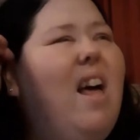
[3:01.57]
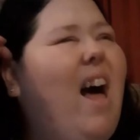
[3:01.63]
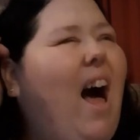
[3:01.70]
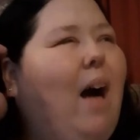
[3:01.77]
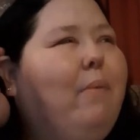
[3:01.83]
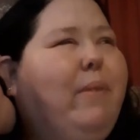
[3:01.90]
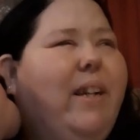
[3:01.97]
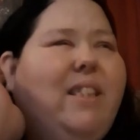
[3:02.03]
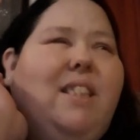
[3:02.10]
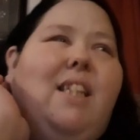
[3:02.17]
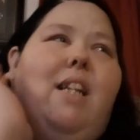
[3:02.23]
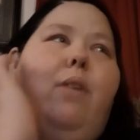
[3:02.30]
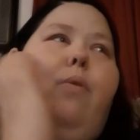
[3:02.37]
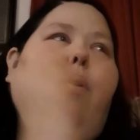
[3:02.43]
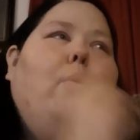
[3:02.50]
I'm
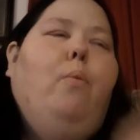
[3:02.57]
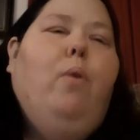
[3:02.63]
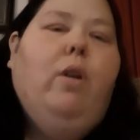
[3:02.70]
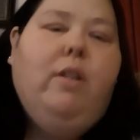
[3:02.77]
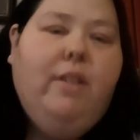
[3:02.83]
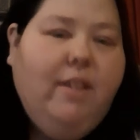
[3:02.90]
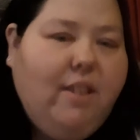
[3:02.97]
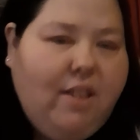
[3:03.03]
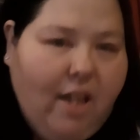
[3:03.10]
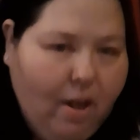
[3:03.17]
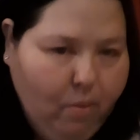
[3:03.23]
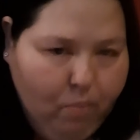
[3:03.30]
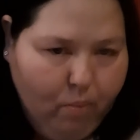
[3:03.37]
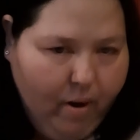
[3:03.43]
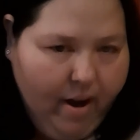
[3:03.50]
guessing it would work the
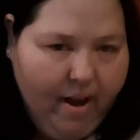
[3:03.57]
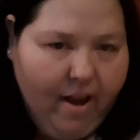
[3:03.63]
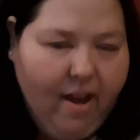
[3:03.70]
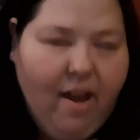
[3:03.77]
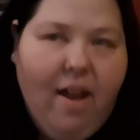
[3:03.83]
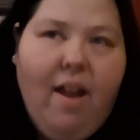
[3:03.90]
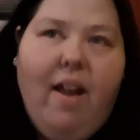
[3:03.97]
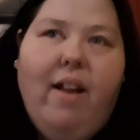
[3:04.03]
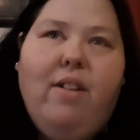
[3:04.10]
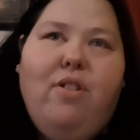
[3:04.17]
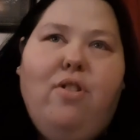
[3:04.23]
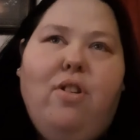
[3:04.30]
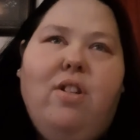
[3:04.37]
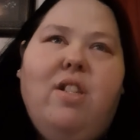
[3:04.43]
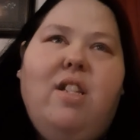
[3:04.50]
same way. It's
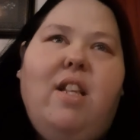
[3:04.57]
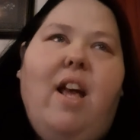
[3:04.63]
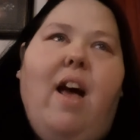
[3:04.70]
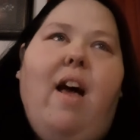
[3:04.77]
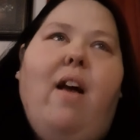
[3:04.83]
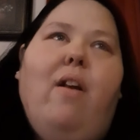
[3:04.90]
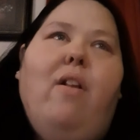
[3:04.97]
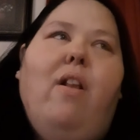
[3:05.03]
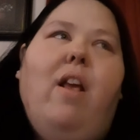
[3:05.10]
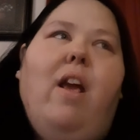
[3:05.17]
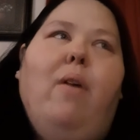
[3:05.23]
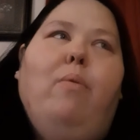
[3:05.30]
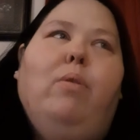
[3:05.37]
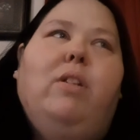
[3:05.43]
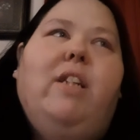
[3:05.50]
just that
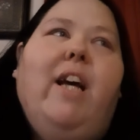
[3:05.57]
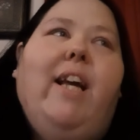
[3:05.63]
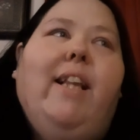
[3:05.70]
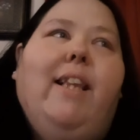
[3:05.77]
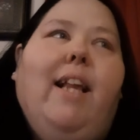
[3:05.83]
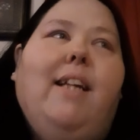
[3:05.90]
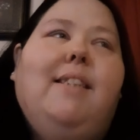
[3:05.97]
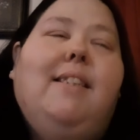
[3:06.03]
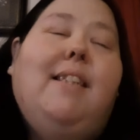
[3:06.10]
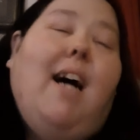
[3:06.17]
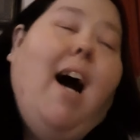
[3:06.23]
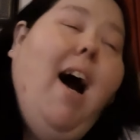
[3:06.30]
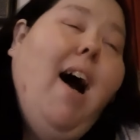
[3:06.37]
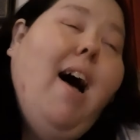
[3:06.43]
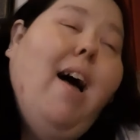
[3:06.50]
it would take less
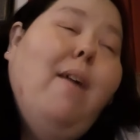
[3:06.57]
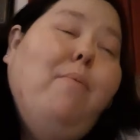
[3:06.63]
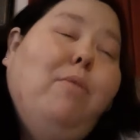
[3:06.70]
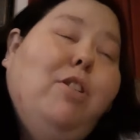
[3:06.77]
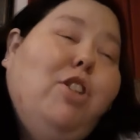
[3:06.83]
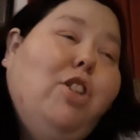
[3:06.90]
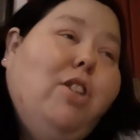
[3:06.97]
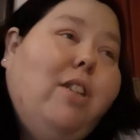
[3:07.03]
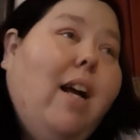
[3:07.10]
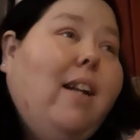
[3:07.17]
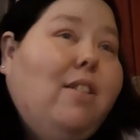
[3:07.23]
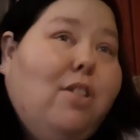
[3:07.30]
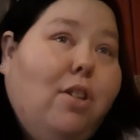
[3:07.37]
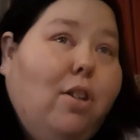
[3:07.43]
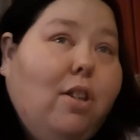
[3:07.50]
time,
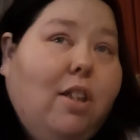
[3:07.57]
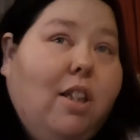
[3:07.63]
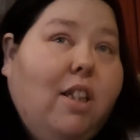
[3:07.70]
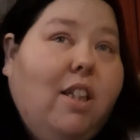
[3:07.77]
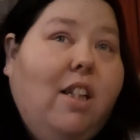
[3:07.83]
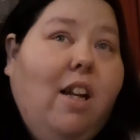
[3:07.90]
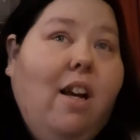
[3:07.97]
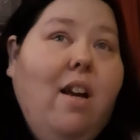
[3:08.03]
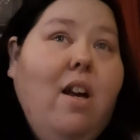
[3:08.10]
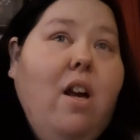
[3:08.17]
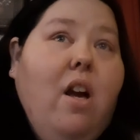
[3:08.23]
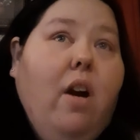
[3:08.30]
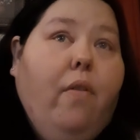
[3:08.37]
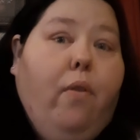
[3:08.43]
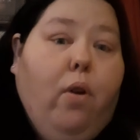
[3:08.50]
that's good,
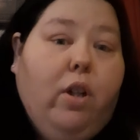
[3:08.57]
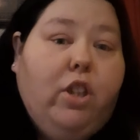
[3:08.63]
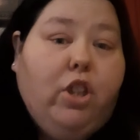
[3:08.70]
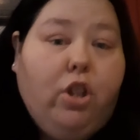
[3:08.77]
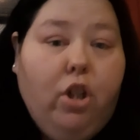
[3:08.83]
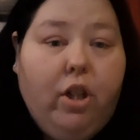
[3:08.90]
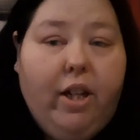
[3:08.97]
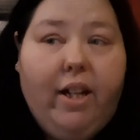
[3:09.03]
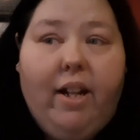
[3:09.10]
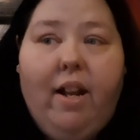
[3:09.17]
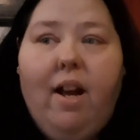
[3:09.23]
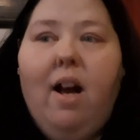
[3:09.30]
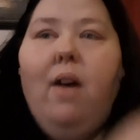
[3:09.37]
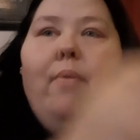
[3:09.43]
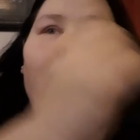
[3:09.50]
for it to cook in
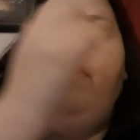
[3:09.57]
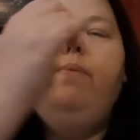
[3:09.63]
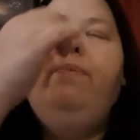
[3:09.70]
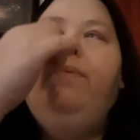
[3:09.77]
the oven.